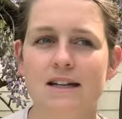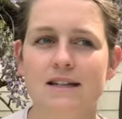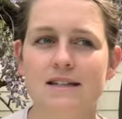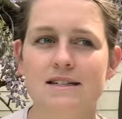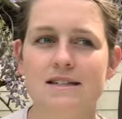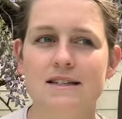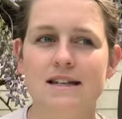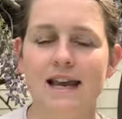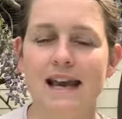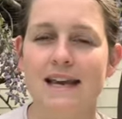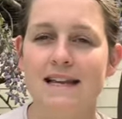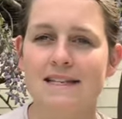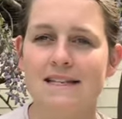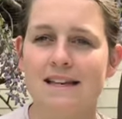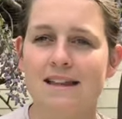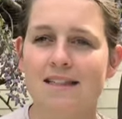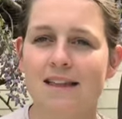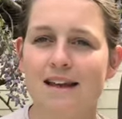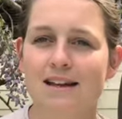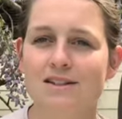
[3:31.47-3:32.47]
an easy
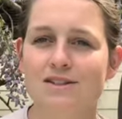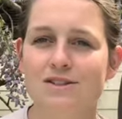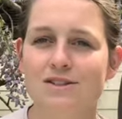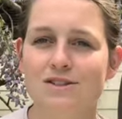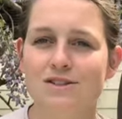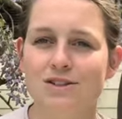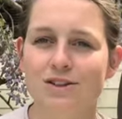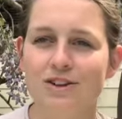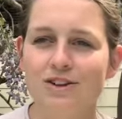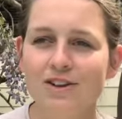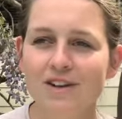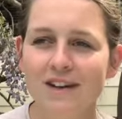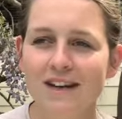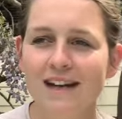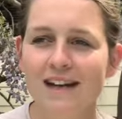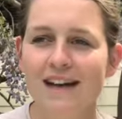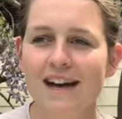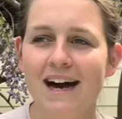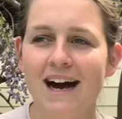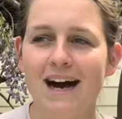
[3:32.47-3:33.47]
thing to do.
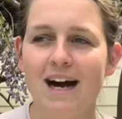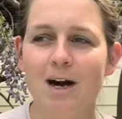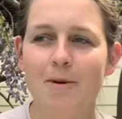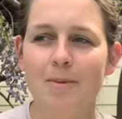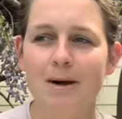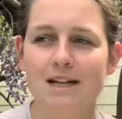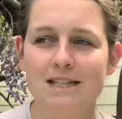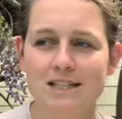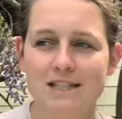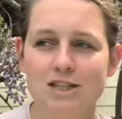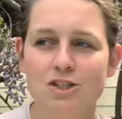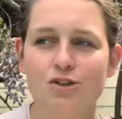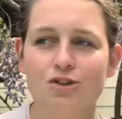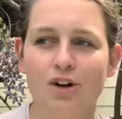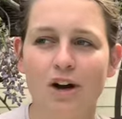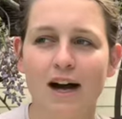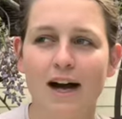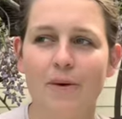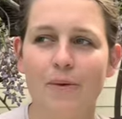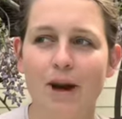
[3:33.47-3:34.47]
I did
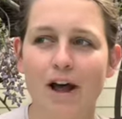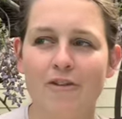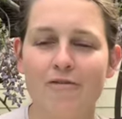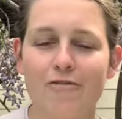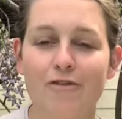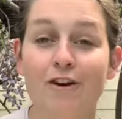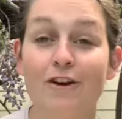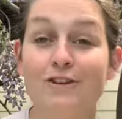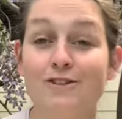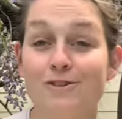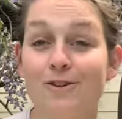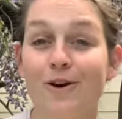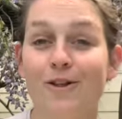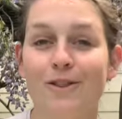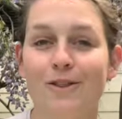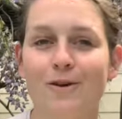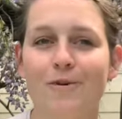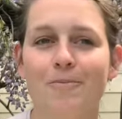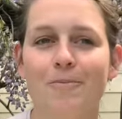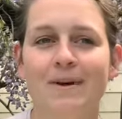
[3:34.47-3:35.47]
try when I first got
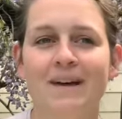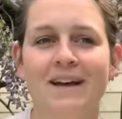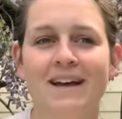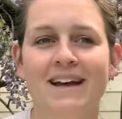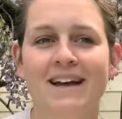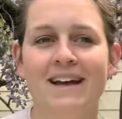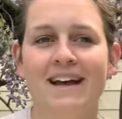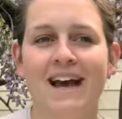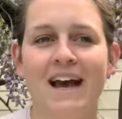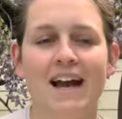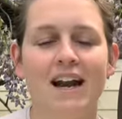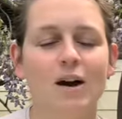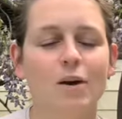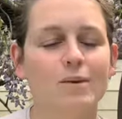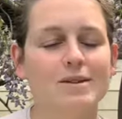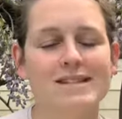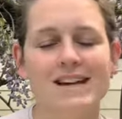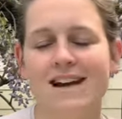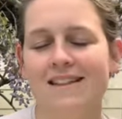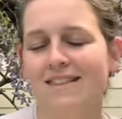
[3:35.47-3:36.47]
them, and I
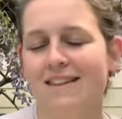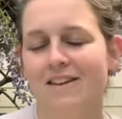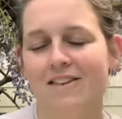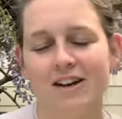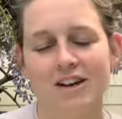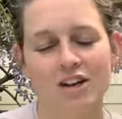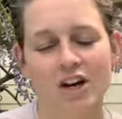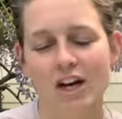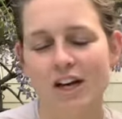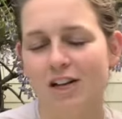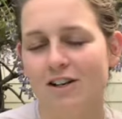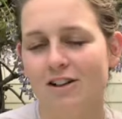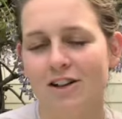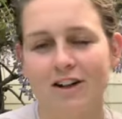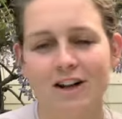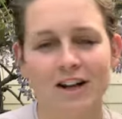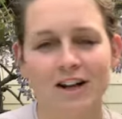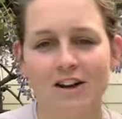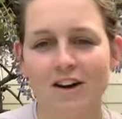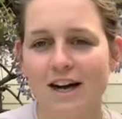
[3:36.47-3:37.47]
was out there at 9
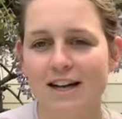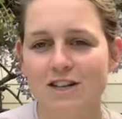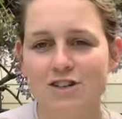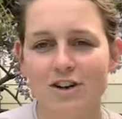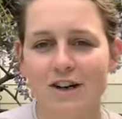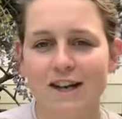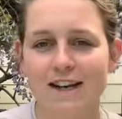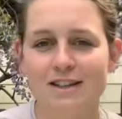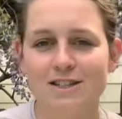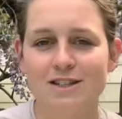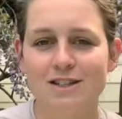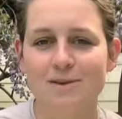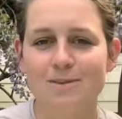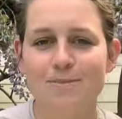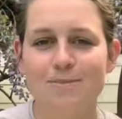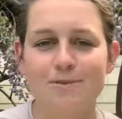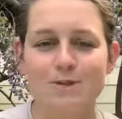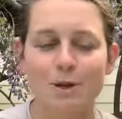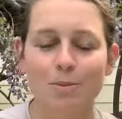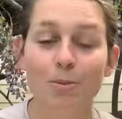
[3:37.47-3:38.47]
o'clock at night trying to
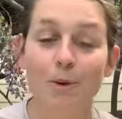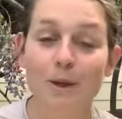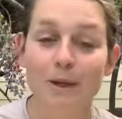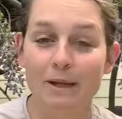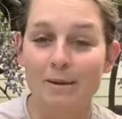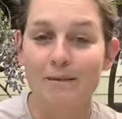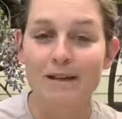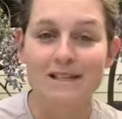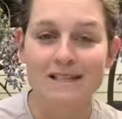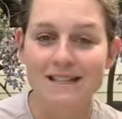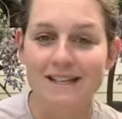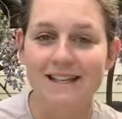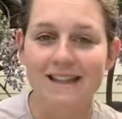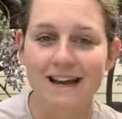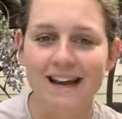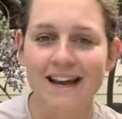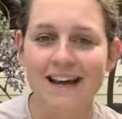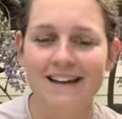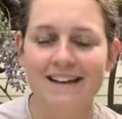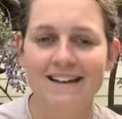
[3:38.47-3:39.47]
put them into
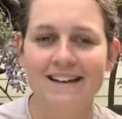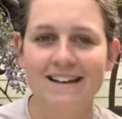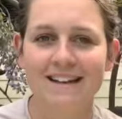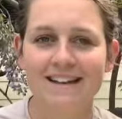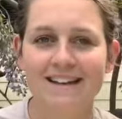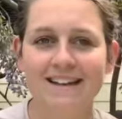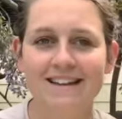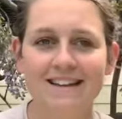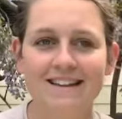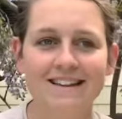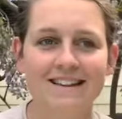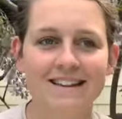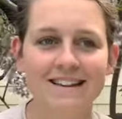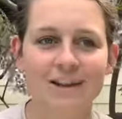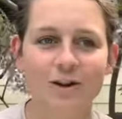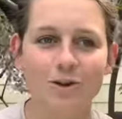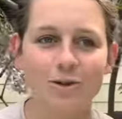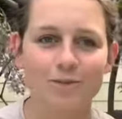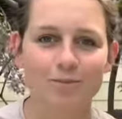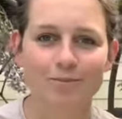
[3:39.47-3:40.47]
their
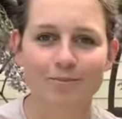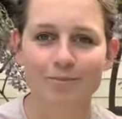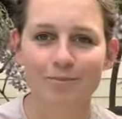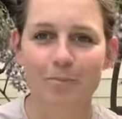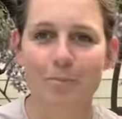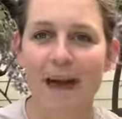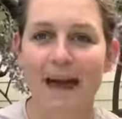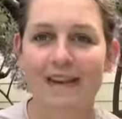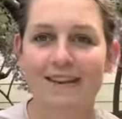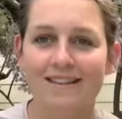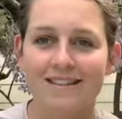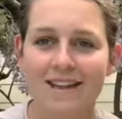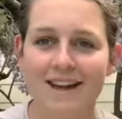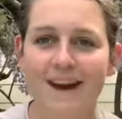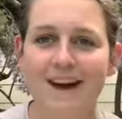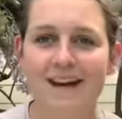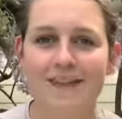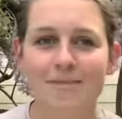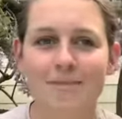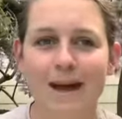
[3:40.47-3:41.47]
little bed that
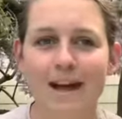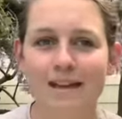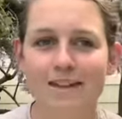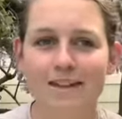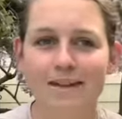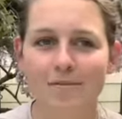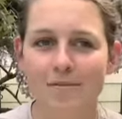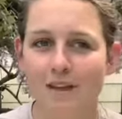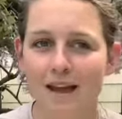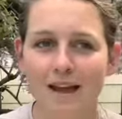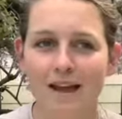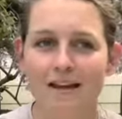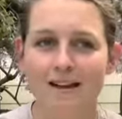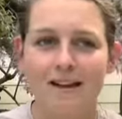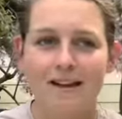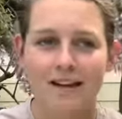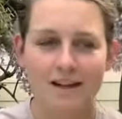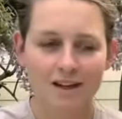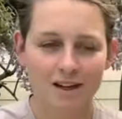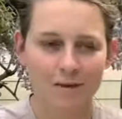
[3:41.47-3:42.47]
I'd made them there.
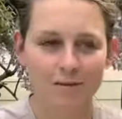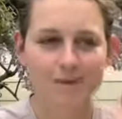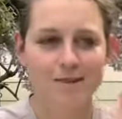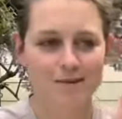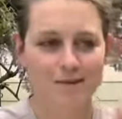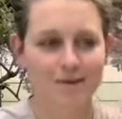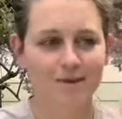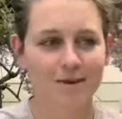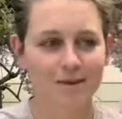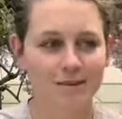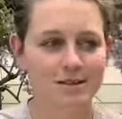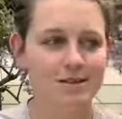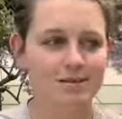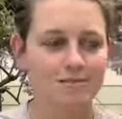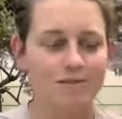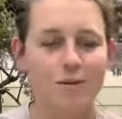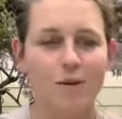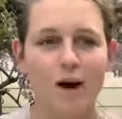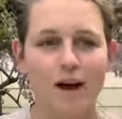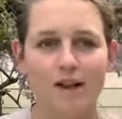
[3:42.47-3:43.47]
It was
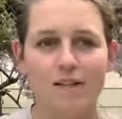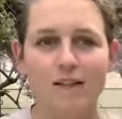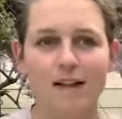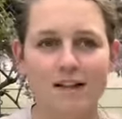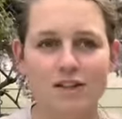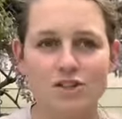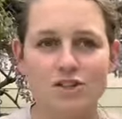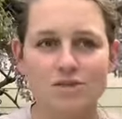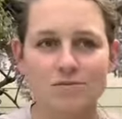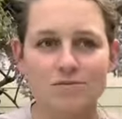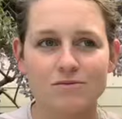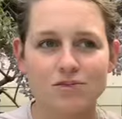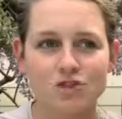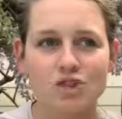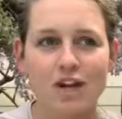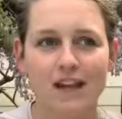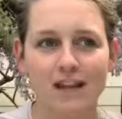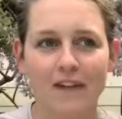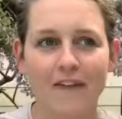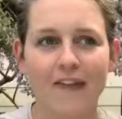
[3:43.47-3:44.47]
quite a large
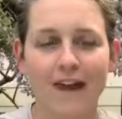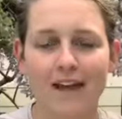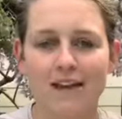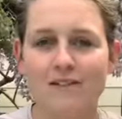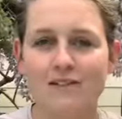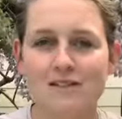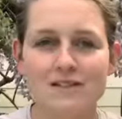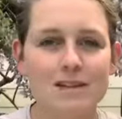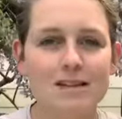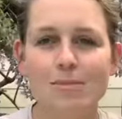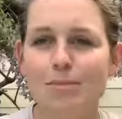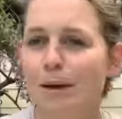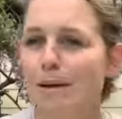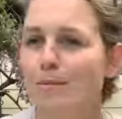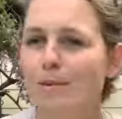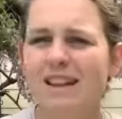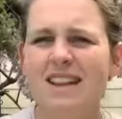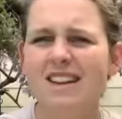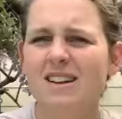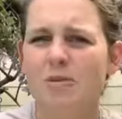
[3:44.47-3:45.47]
shed that they could sleep in,
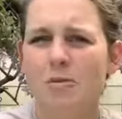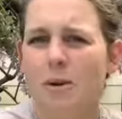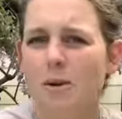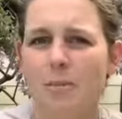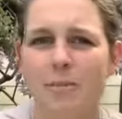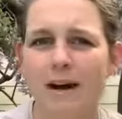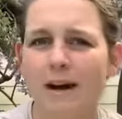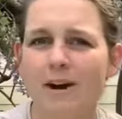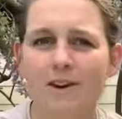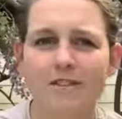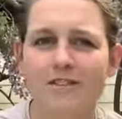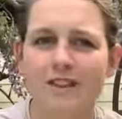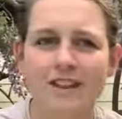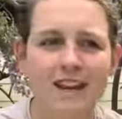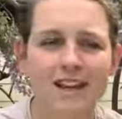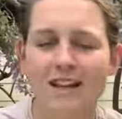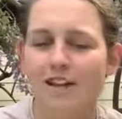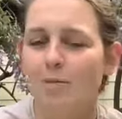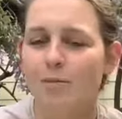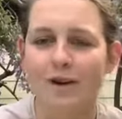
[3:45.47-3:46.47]
but they didn't want a bar of it.
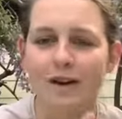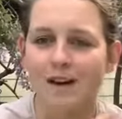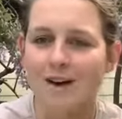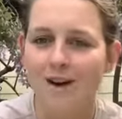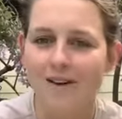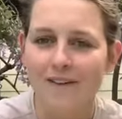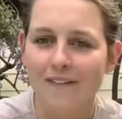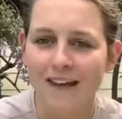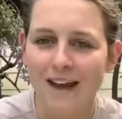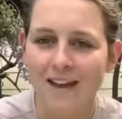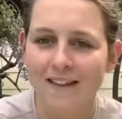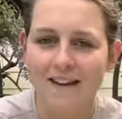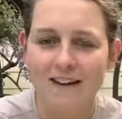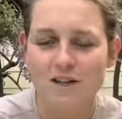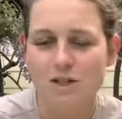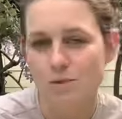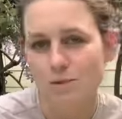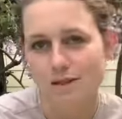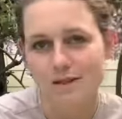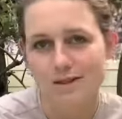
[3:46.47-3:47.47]
They didn't want to go in there. They
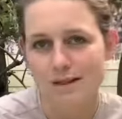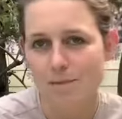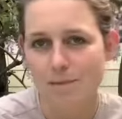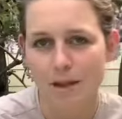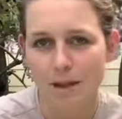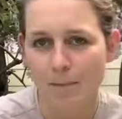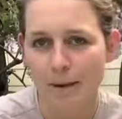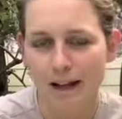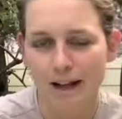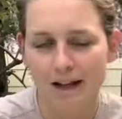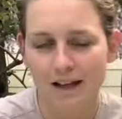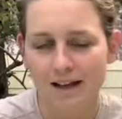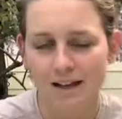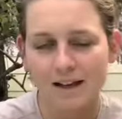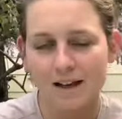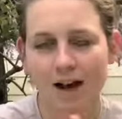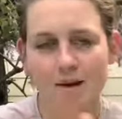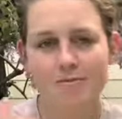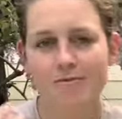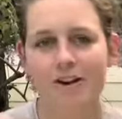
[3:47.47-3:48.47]
just want to sleep in the paddock,
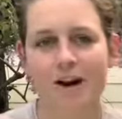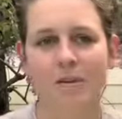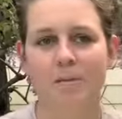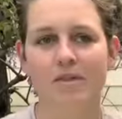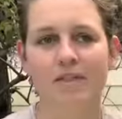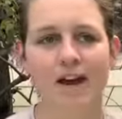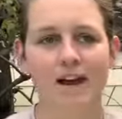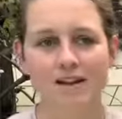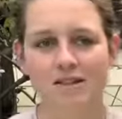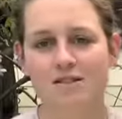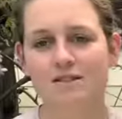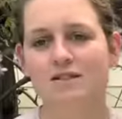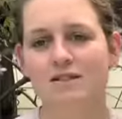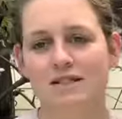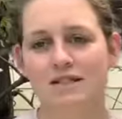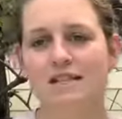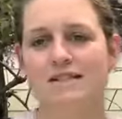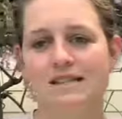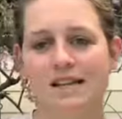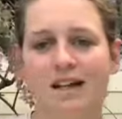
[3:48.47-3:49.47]
and I'm fine with that as long as
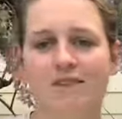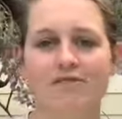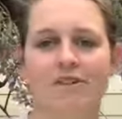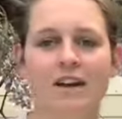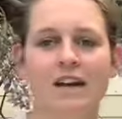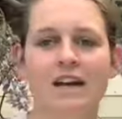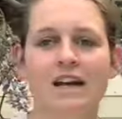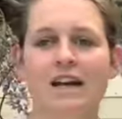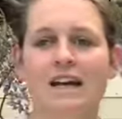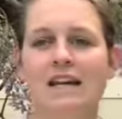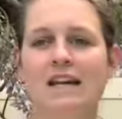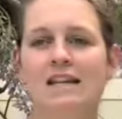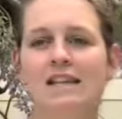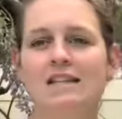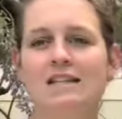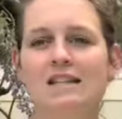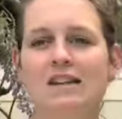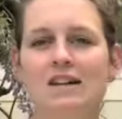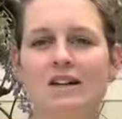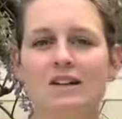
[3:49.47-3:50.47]
they're safe.
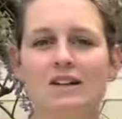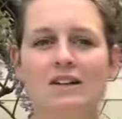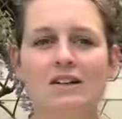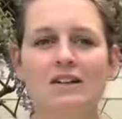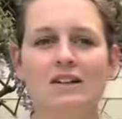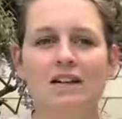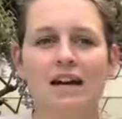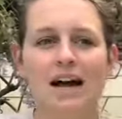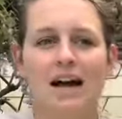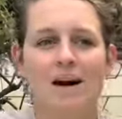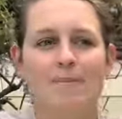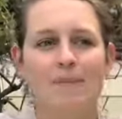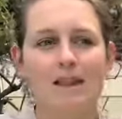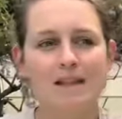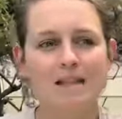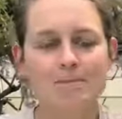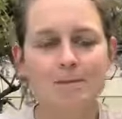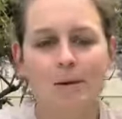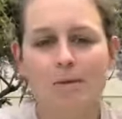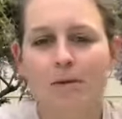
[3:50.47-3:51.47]
So
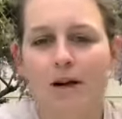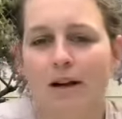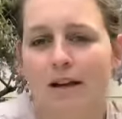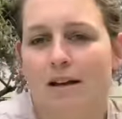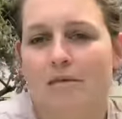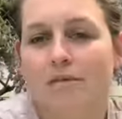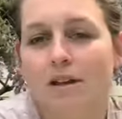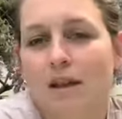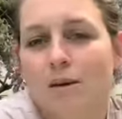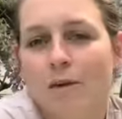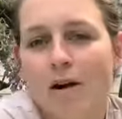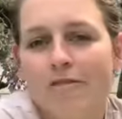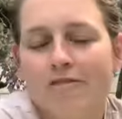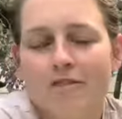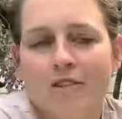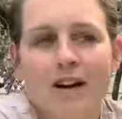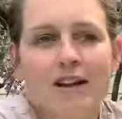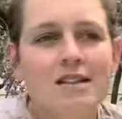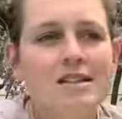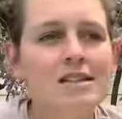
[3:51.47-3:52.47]
that's been working really well
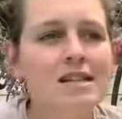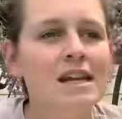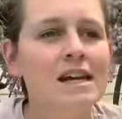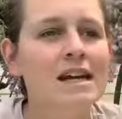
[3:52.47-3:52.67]
for us.